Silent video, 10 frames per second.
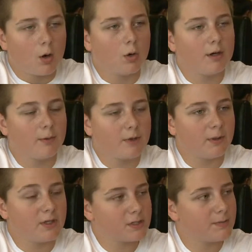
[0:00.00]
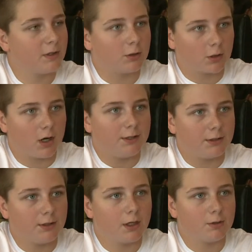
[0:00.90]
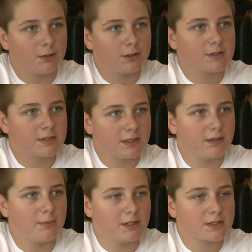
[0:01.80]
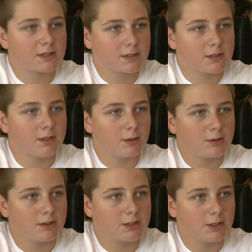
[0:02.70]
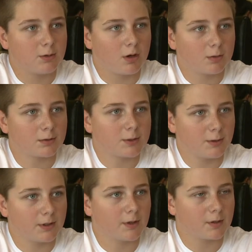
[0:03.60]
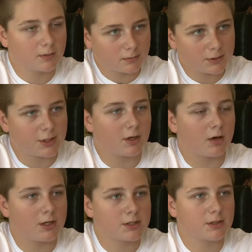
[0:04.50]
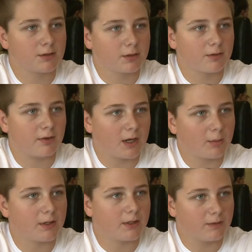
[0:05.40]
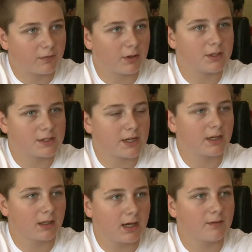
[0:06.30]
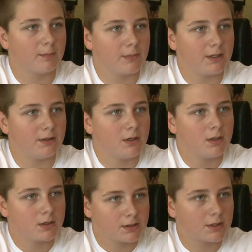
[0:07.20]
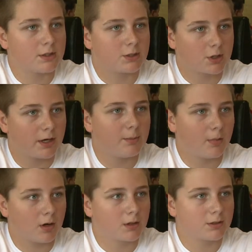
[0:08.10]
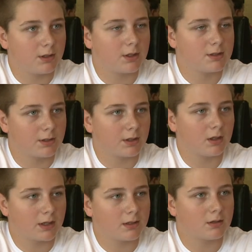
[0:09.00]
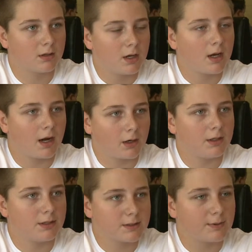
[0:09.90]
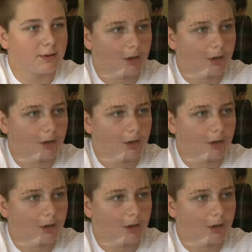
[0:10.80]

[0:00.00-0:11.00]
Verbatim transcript: Well, I mean, it's been great, you know, to see the business, you know, continue on to another generation through the family, and for it to stay alive and be such a trademark, you know, to the Clayton area, it's been